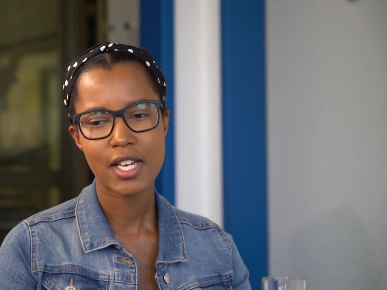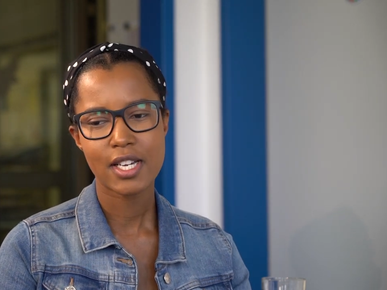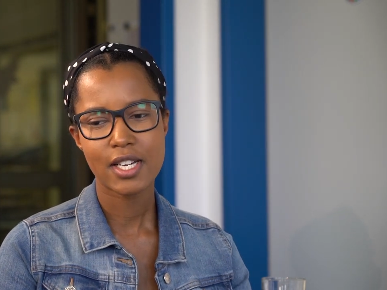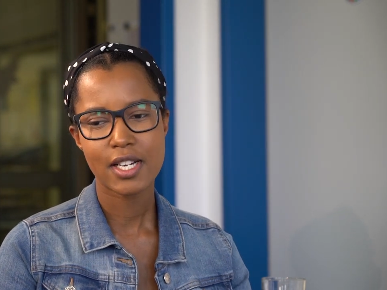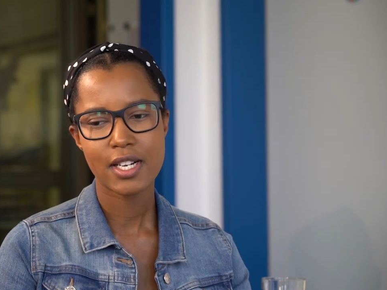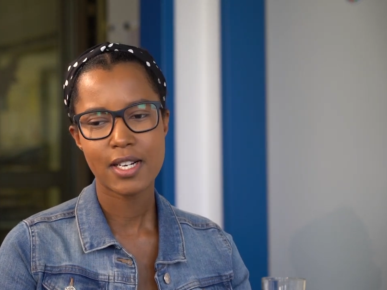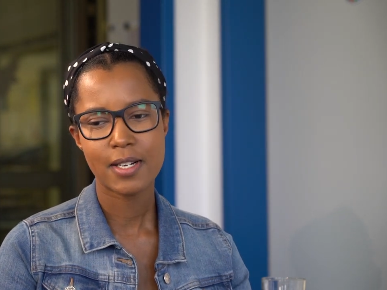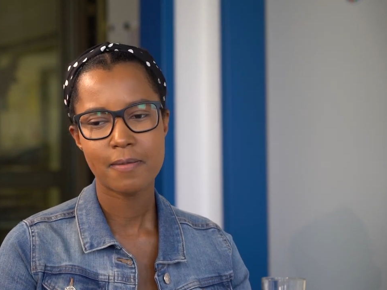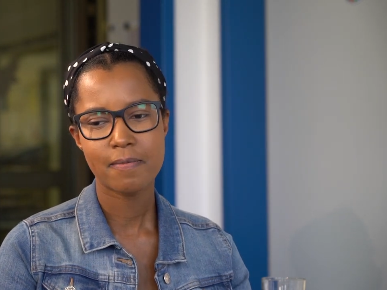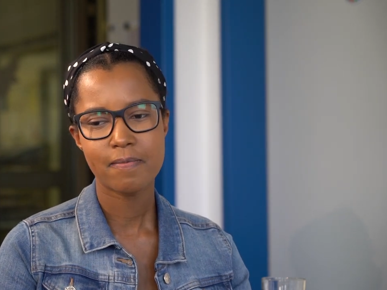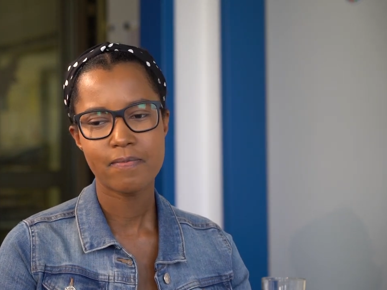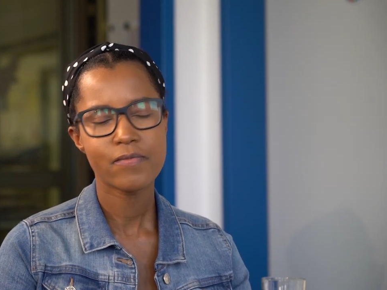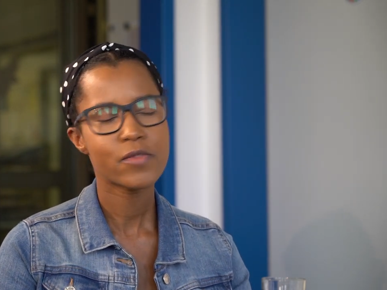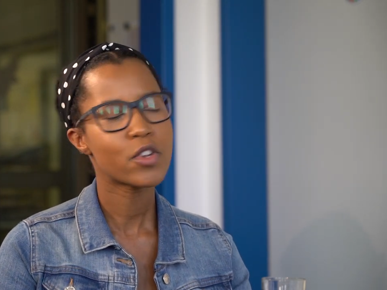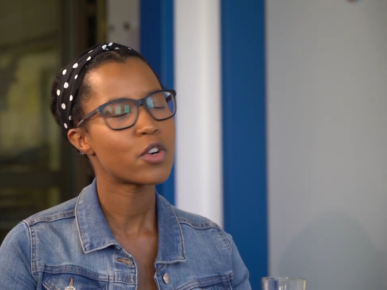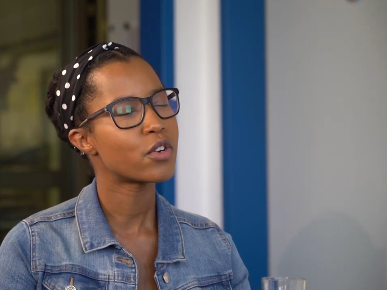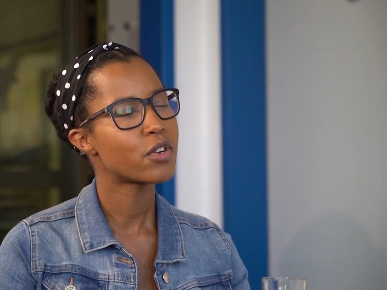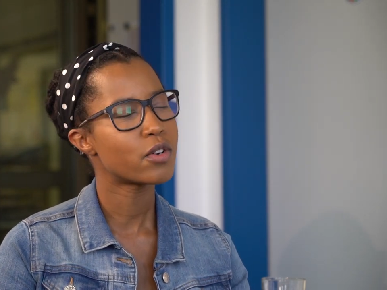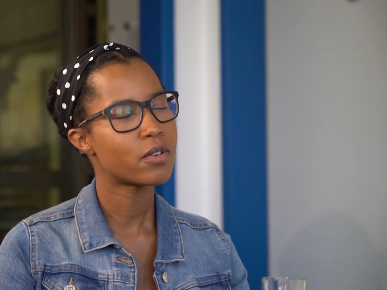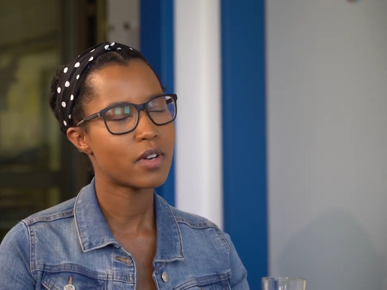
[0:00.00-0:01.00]
I'm like,
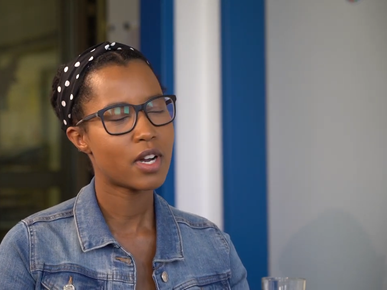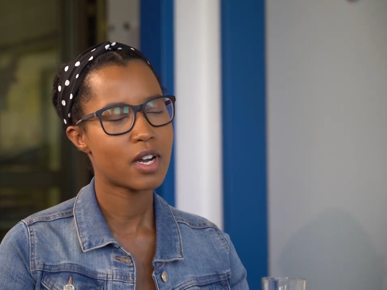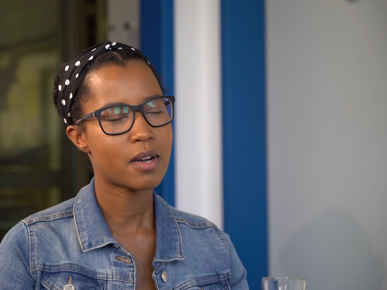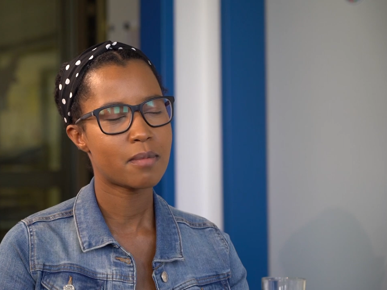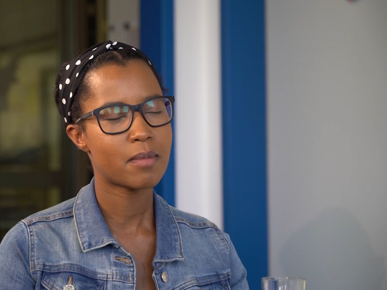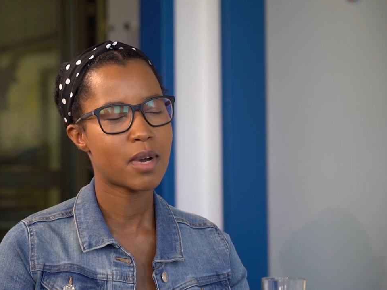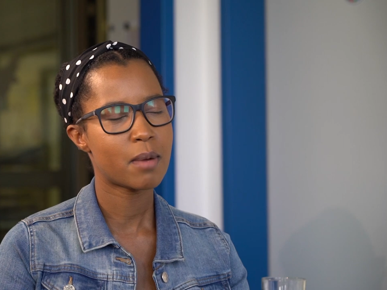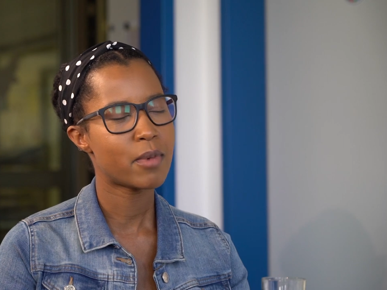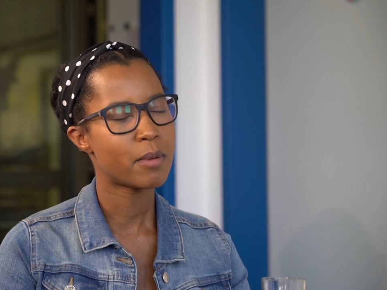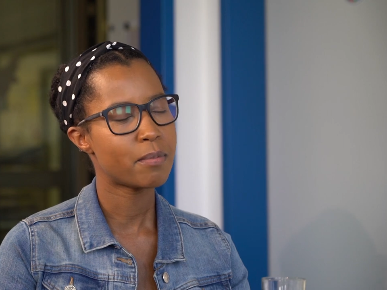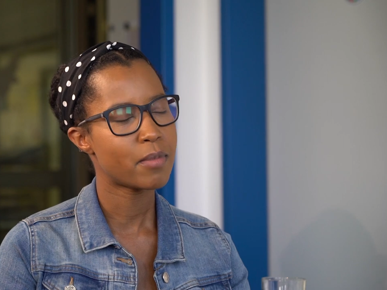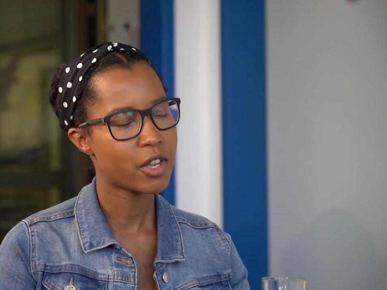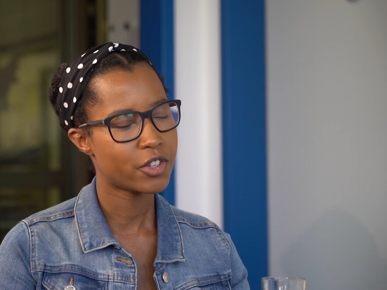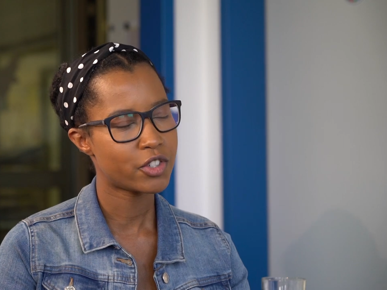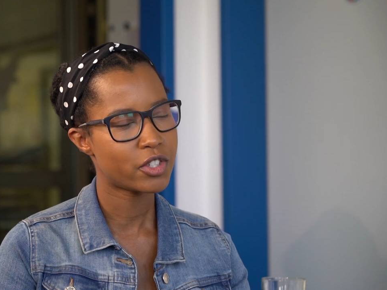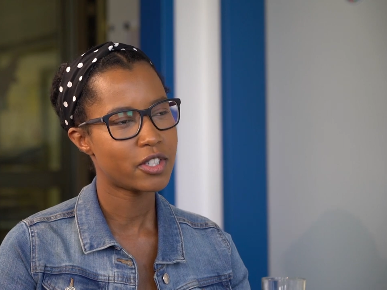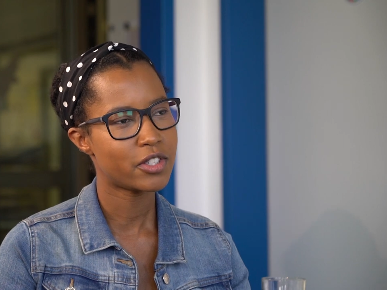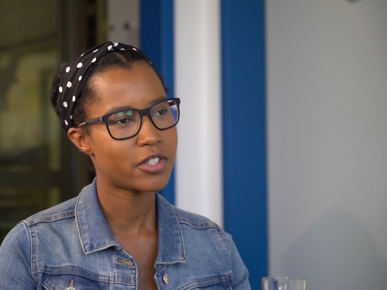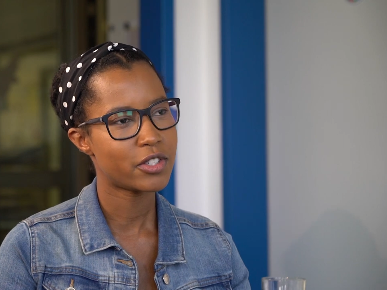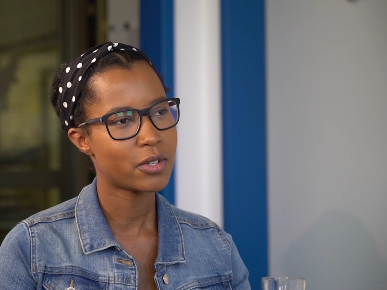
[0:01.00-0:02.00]
no, I'm a
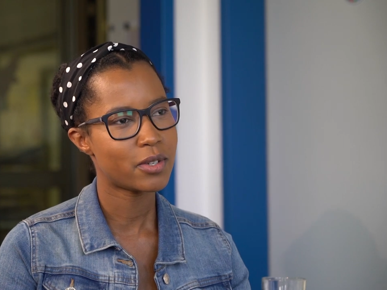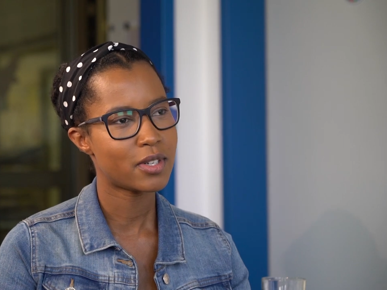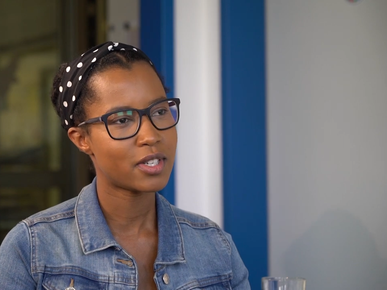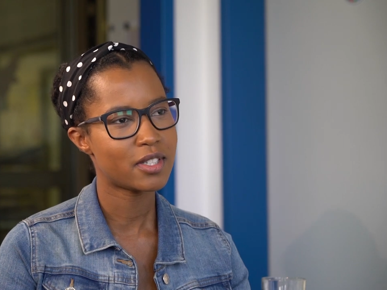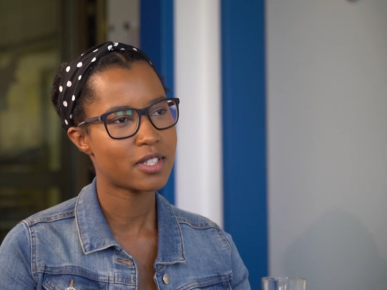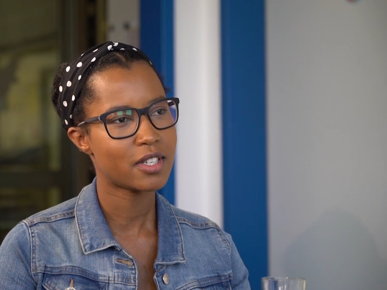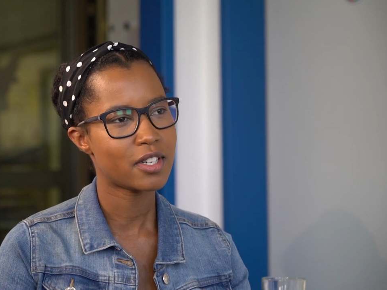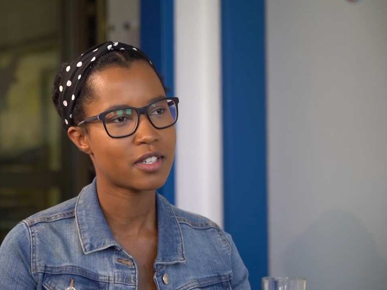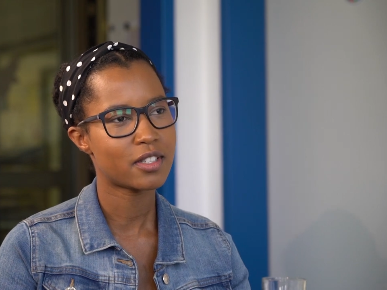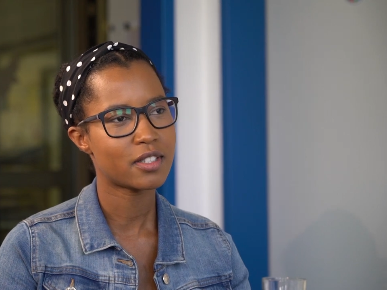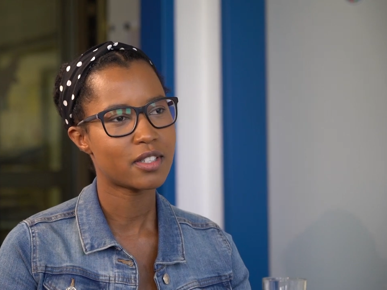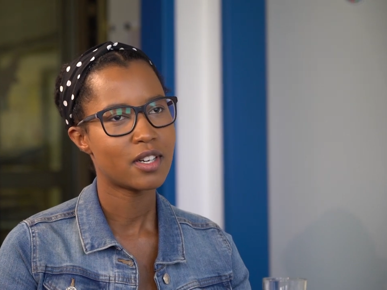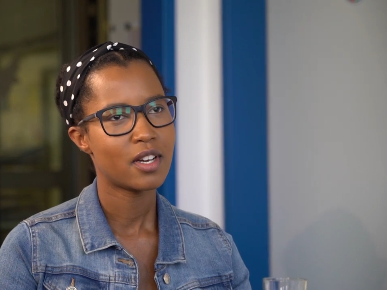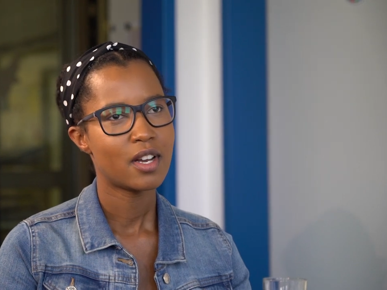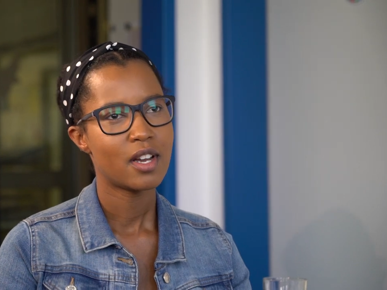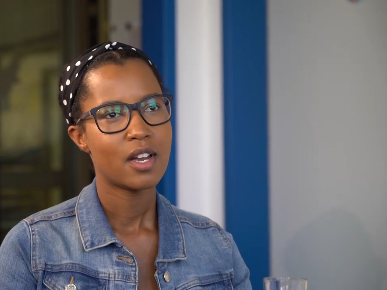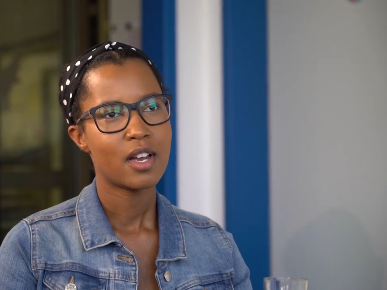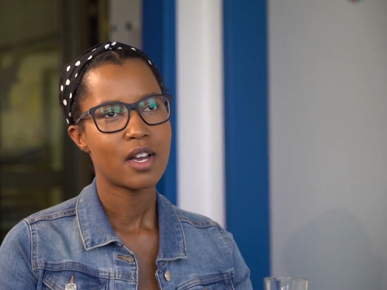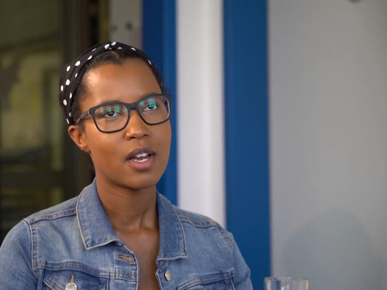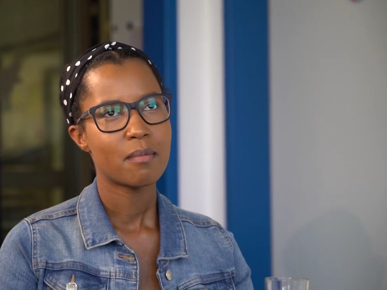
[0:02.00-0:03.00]
PhD student here.